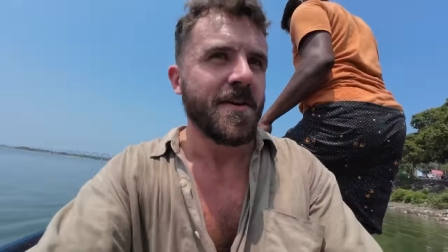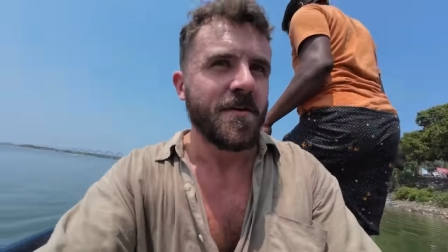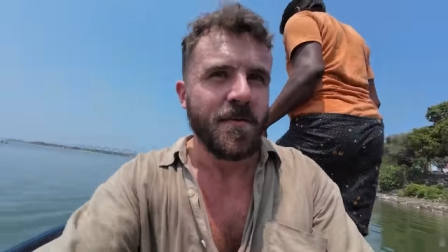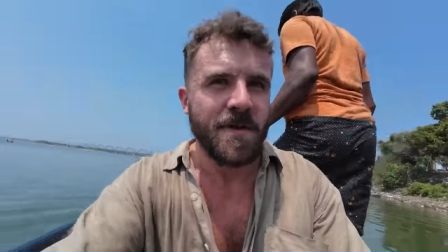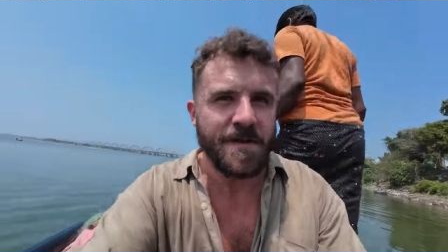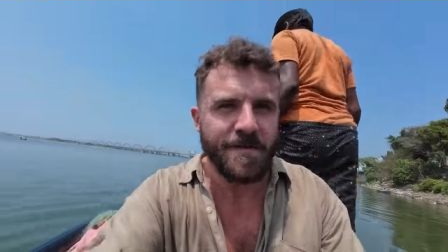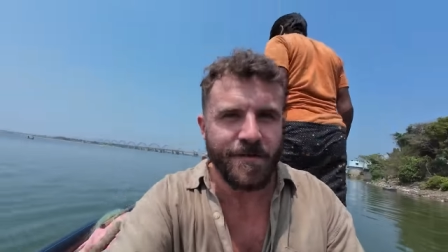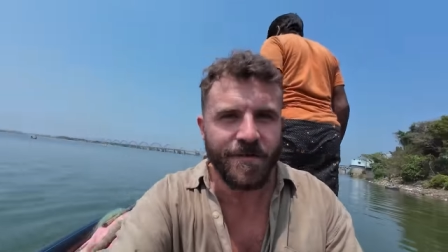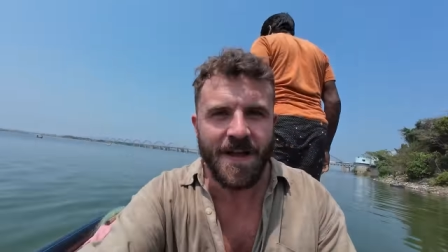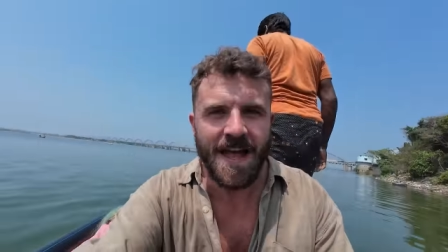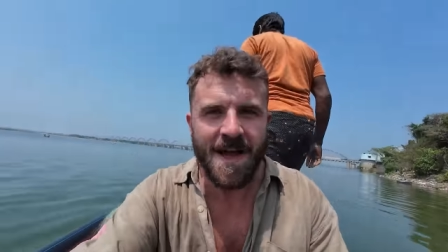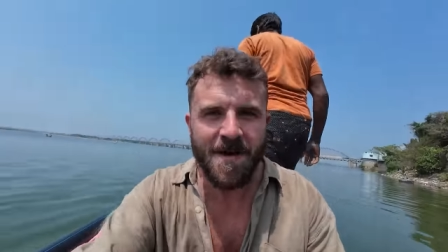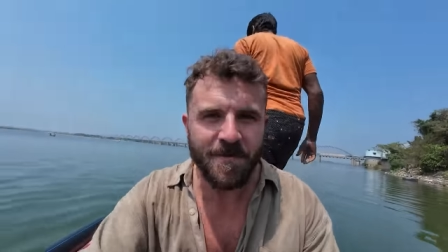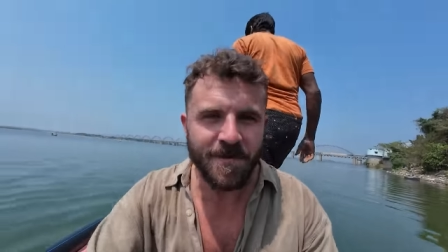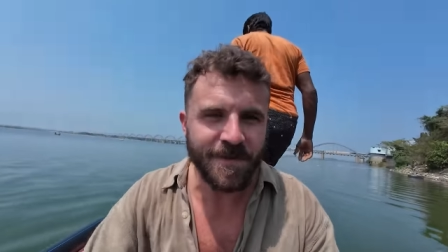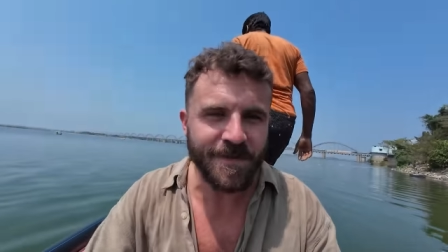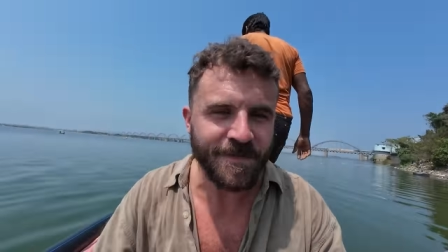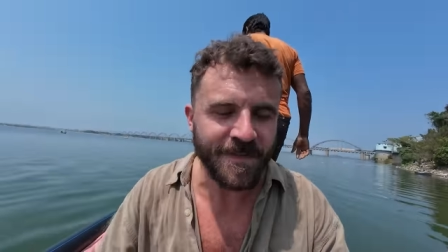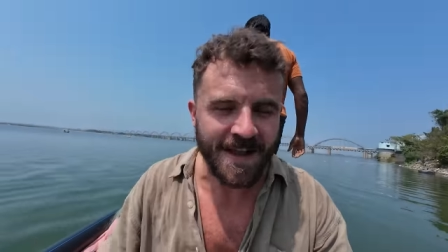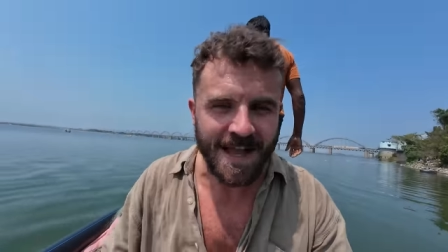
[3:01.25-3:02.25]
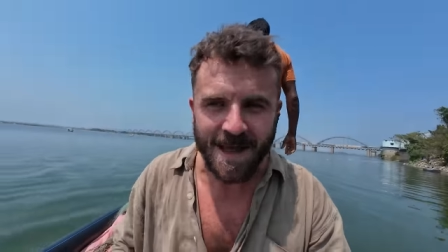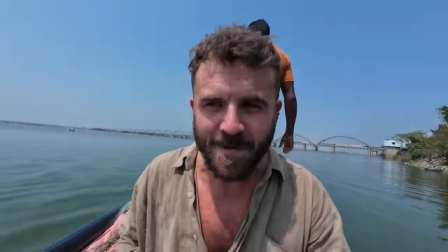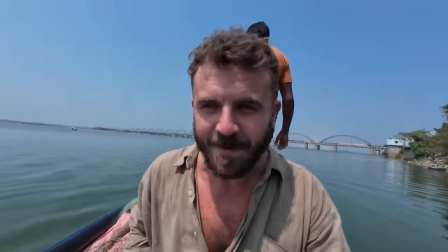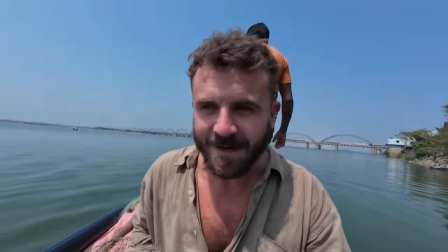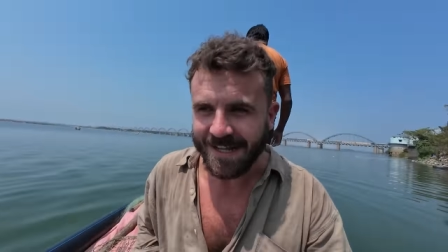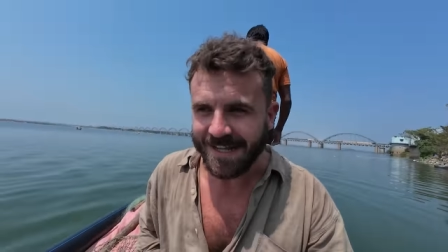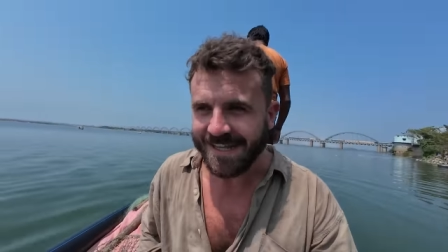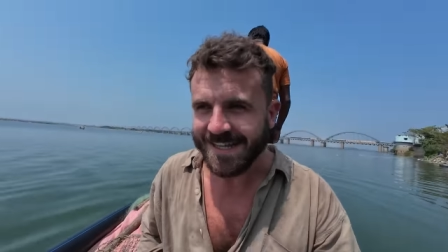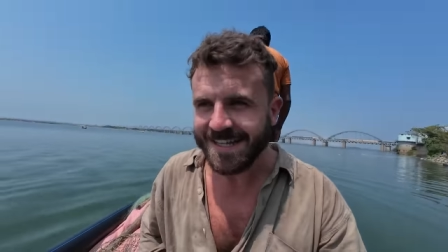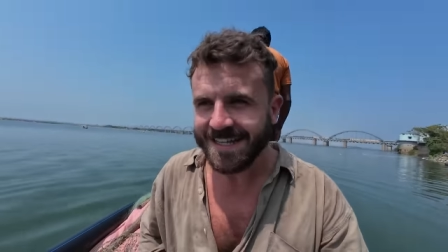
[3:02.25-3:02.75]
We found a
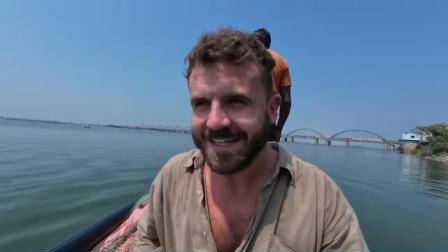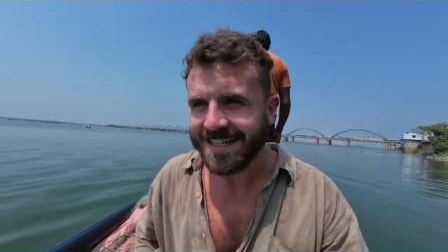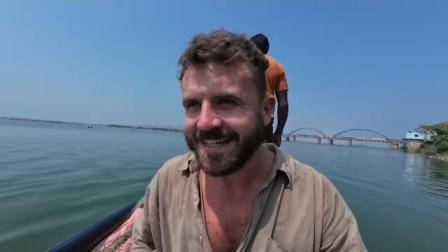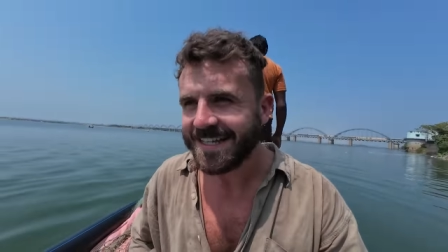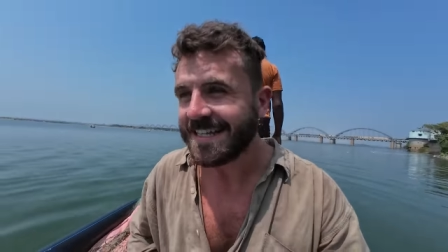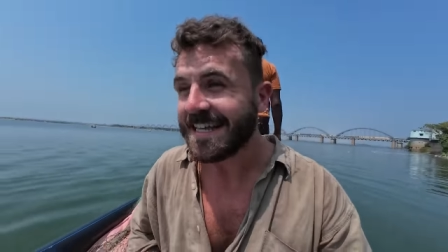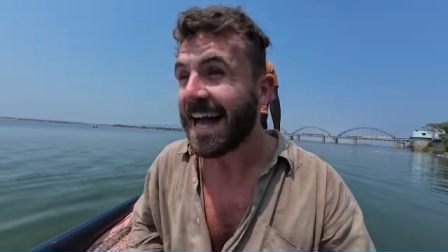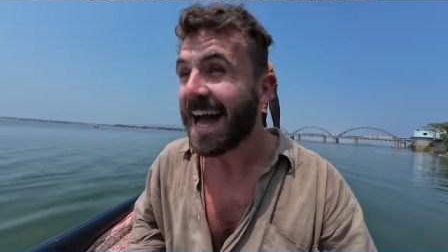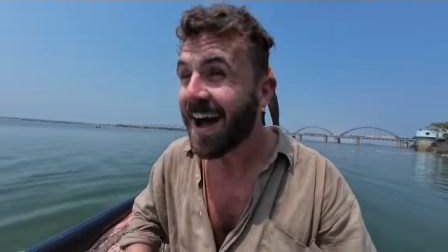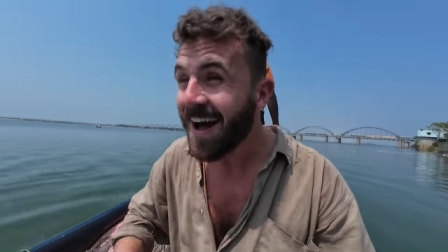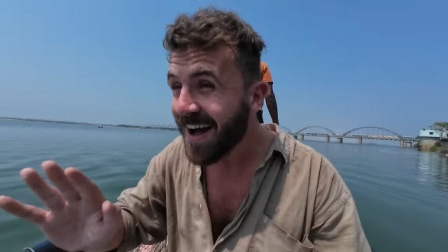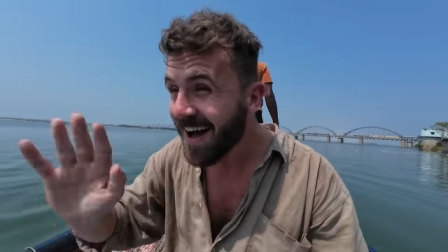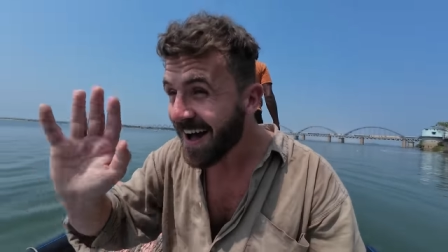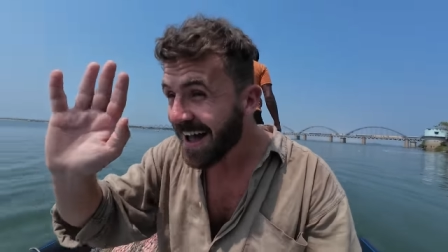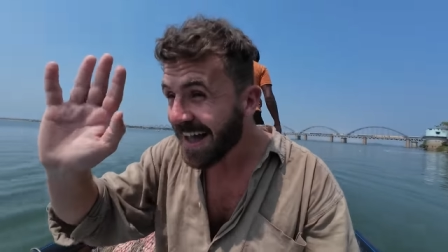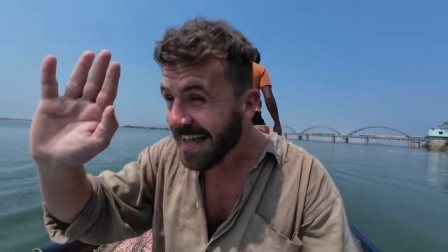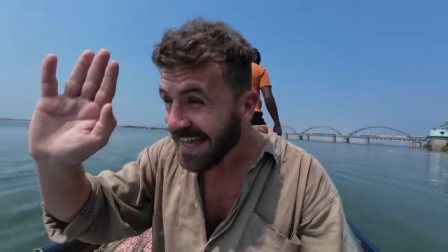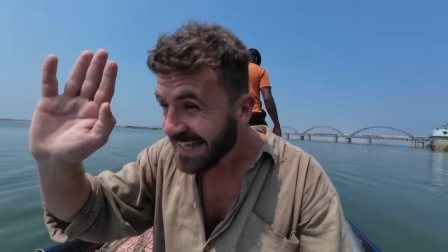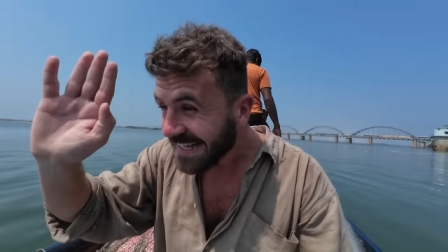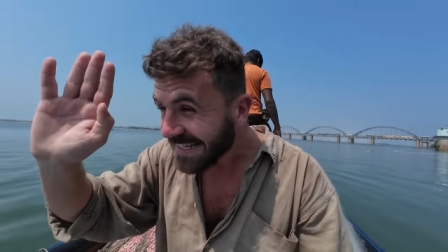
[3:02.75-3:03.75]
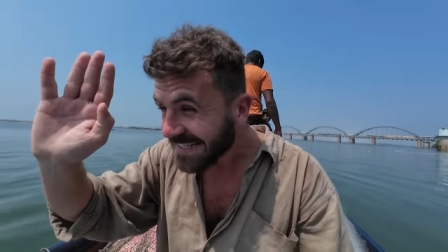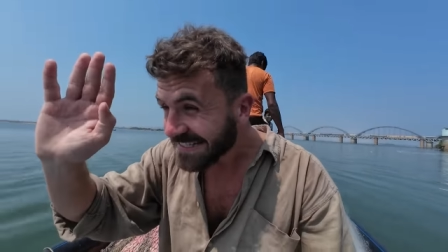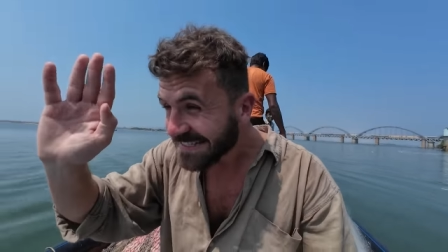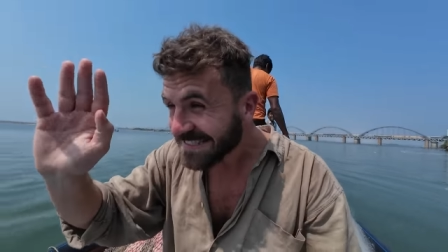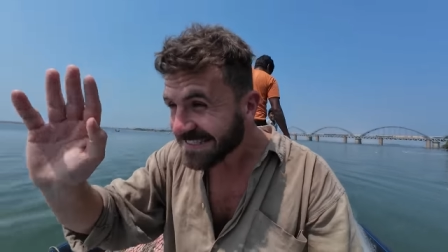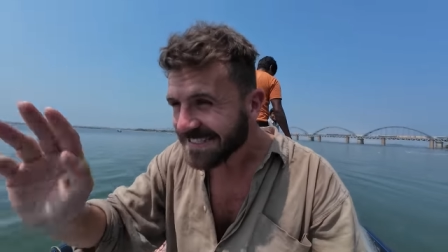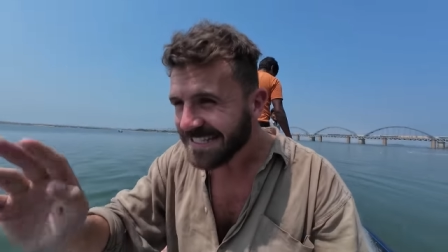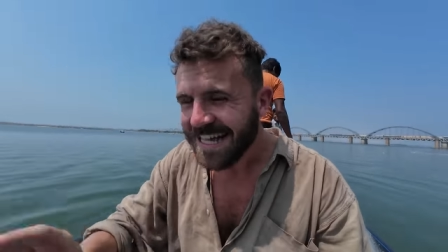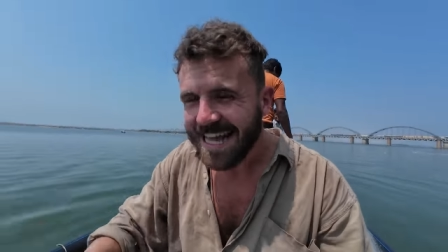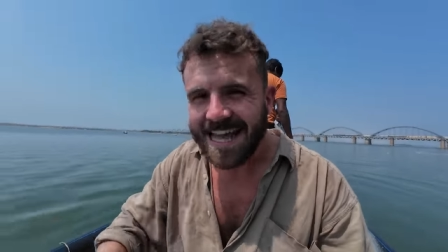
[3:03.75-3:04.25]
family. Hi.
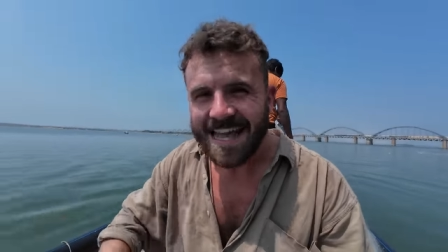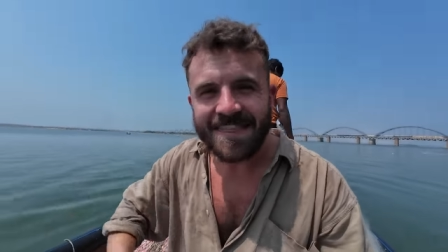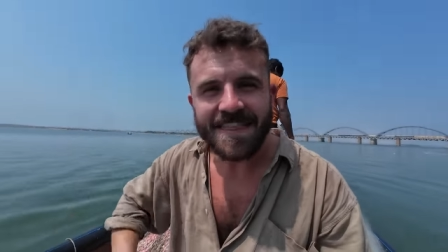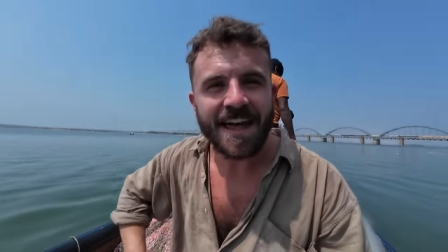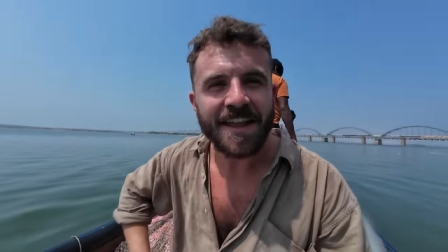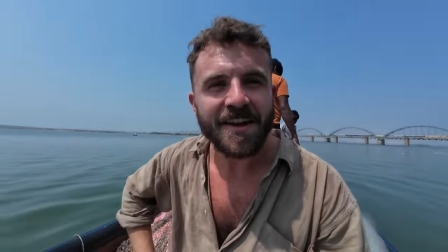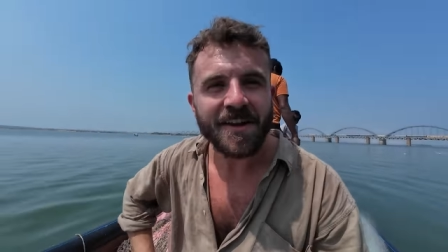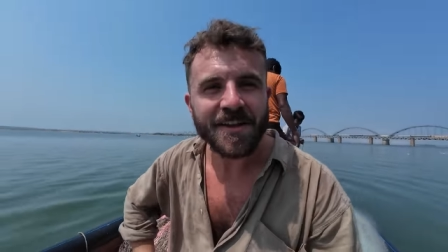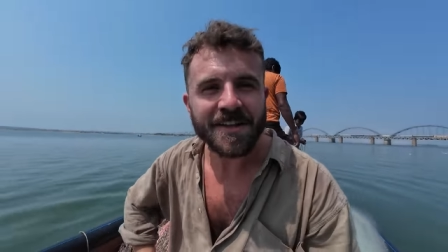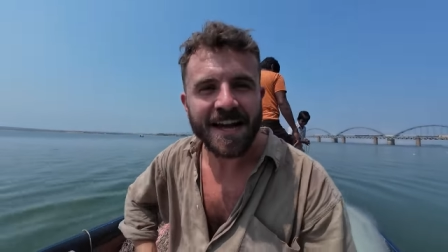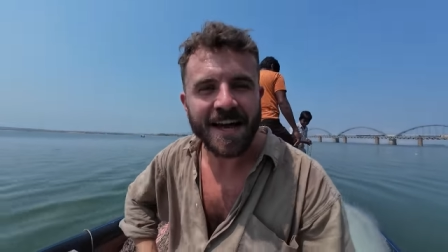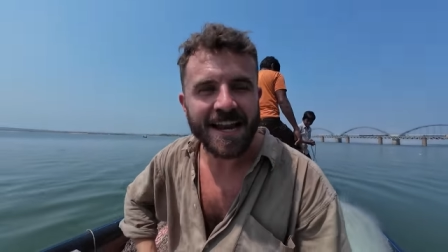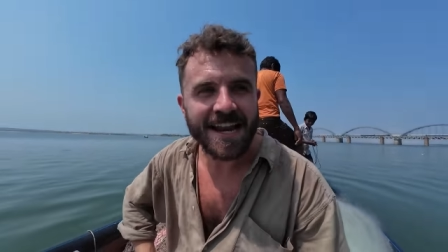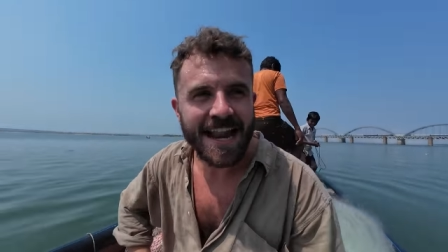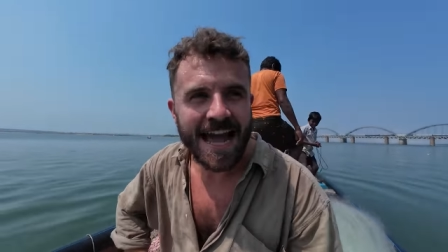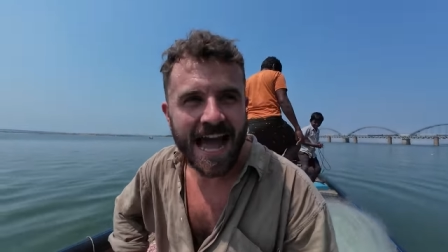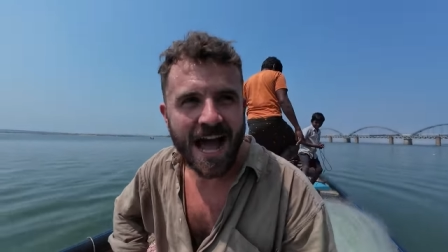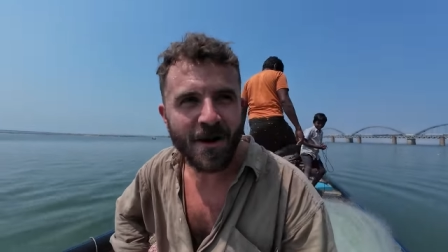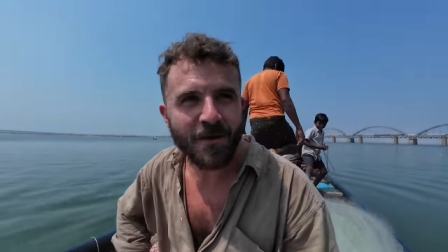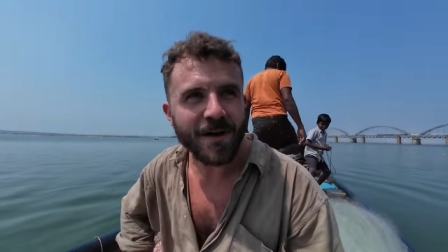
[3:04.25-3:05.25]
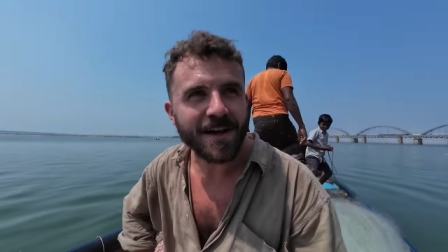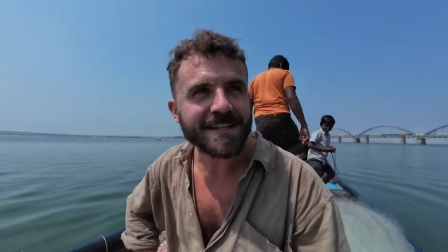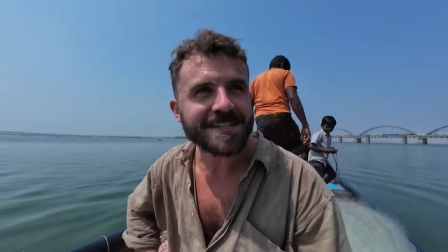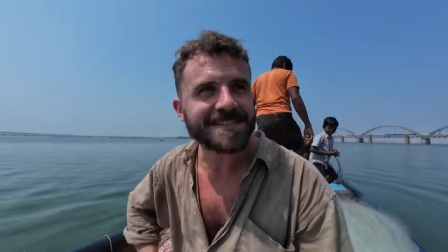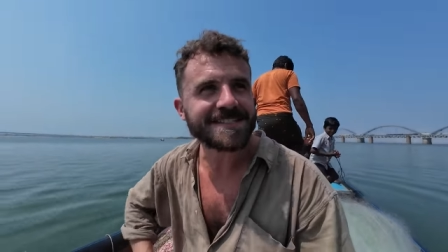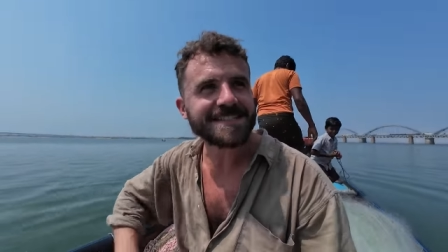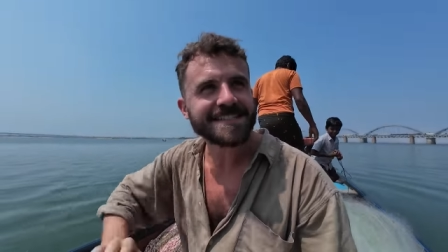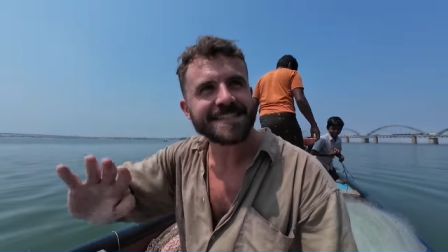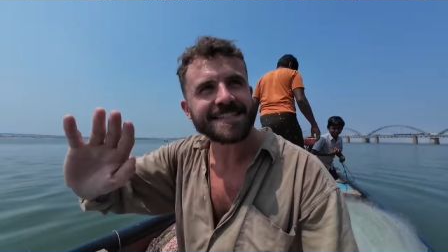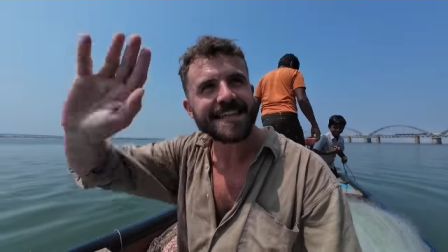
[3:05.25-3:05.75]
That are going to allow
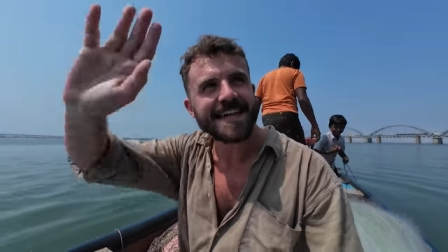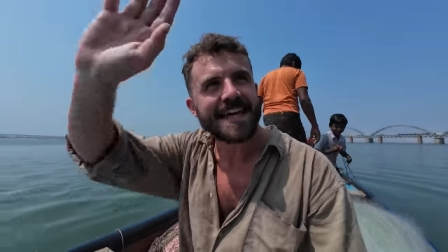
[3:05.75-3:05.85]
us.